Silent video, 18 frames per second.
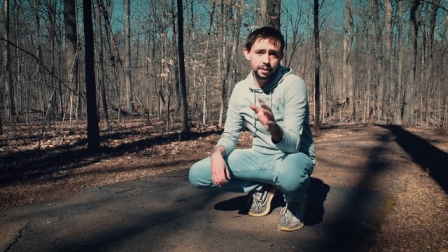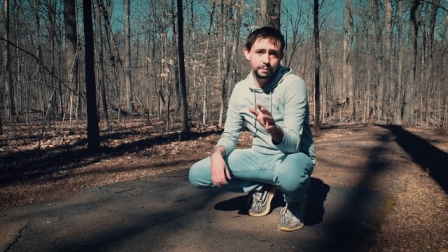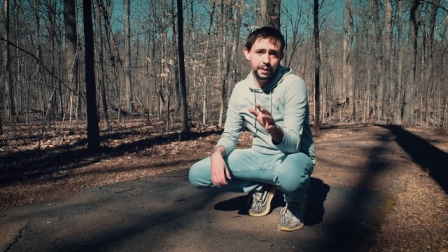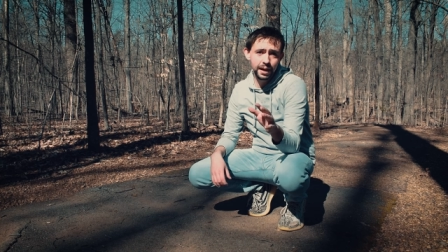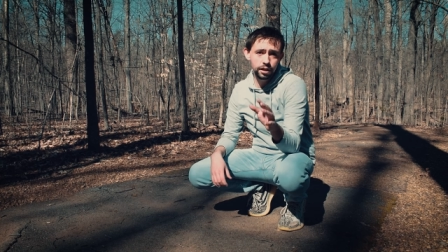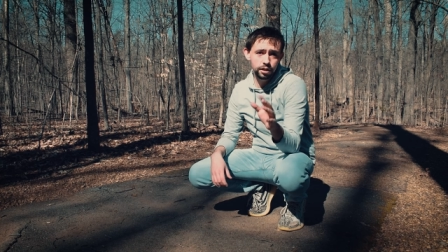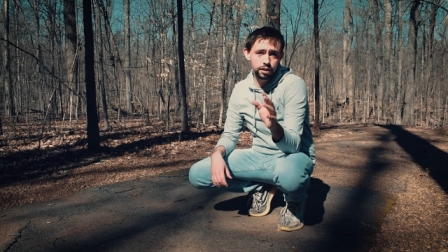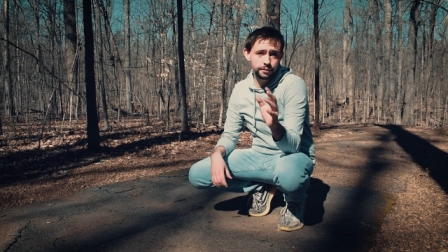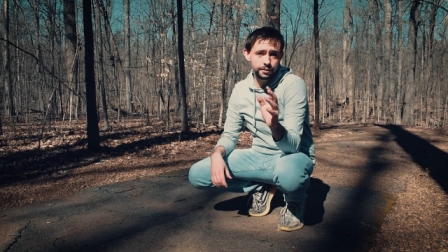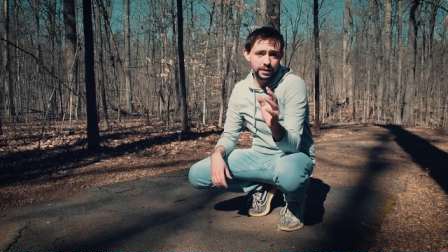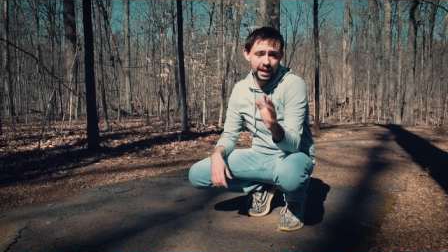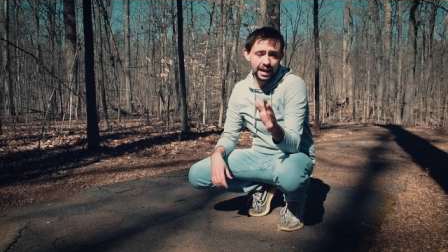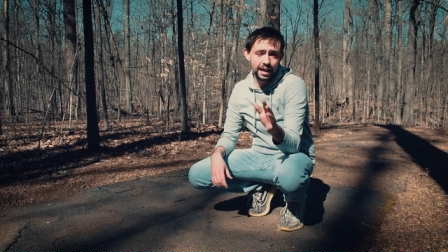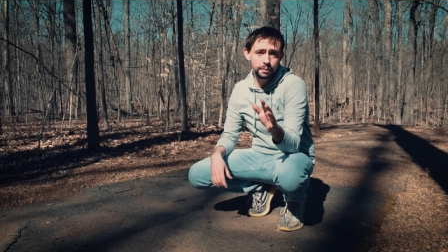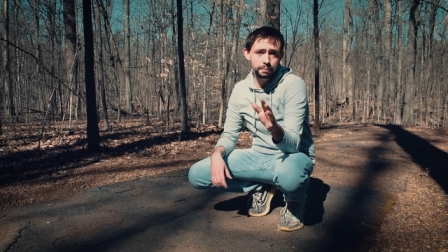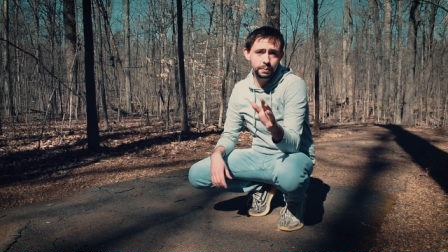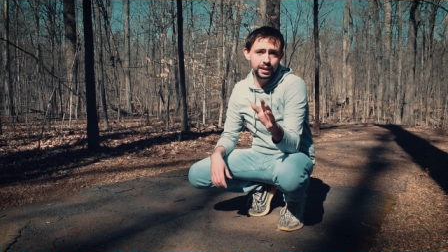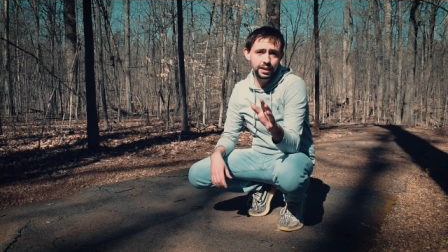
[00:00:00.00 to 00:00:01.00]
the Battle of
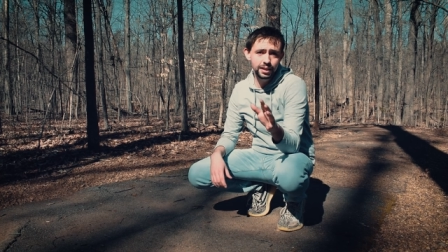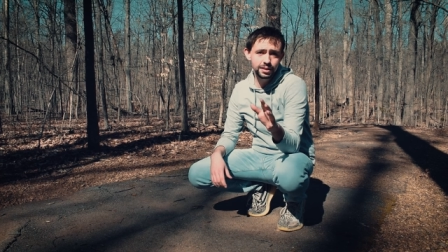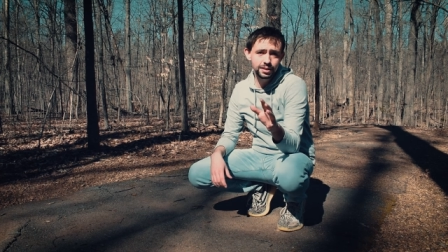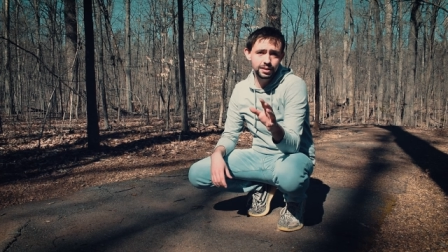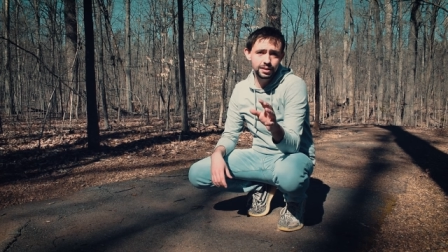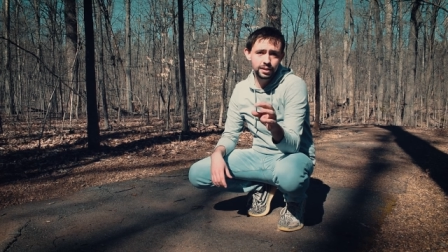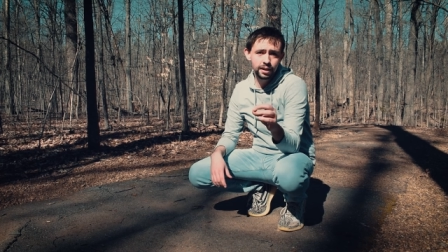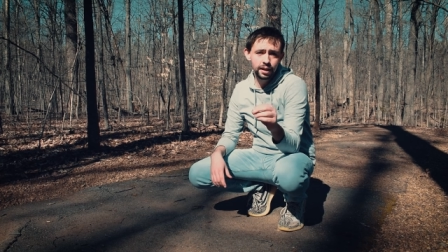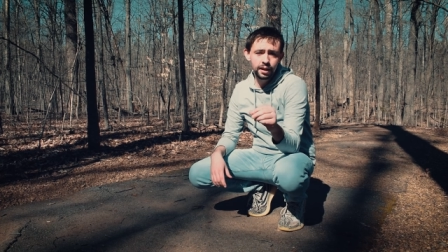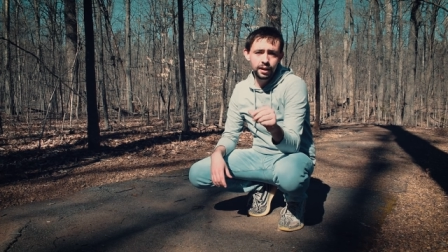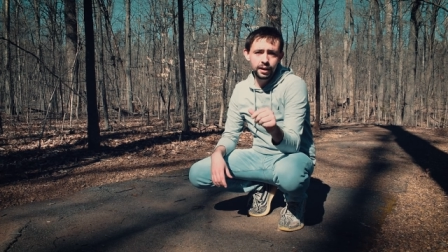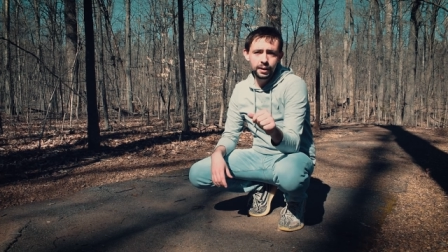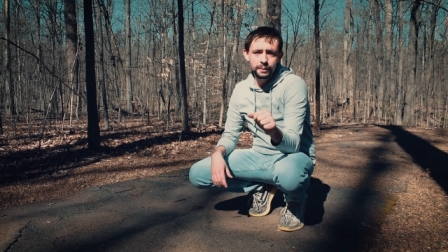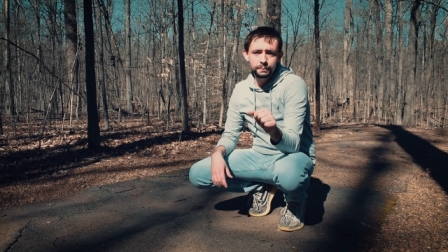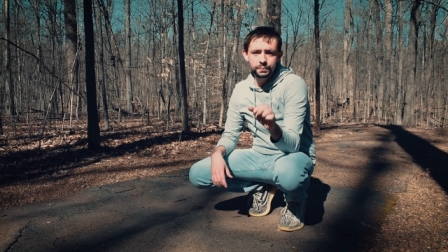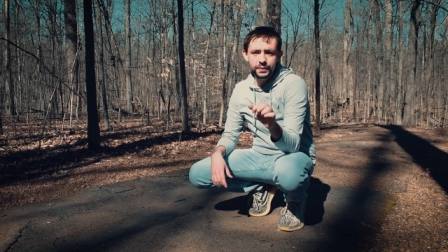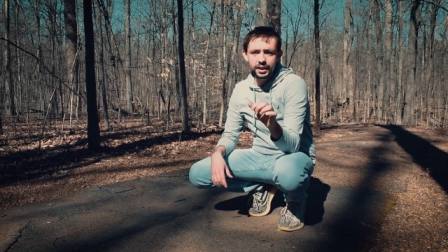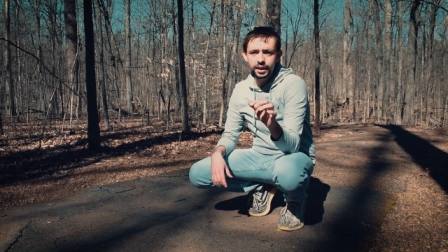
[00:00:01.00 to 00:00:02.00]
Cowpens.
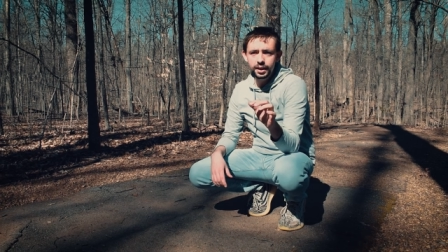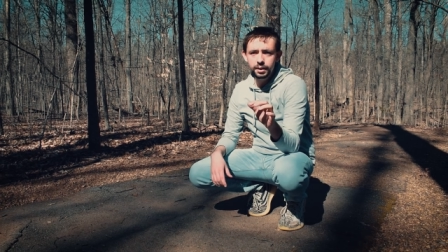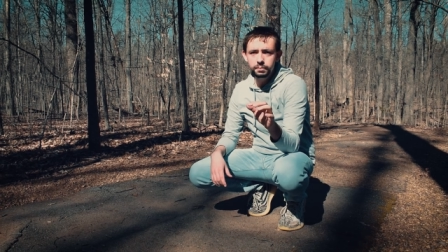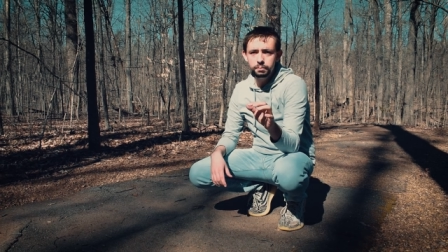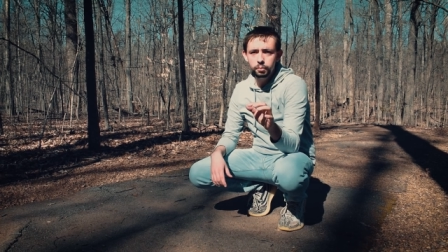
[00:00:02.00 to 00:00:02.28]
And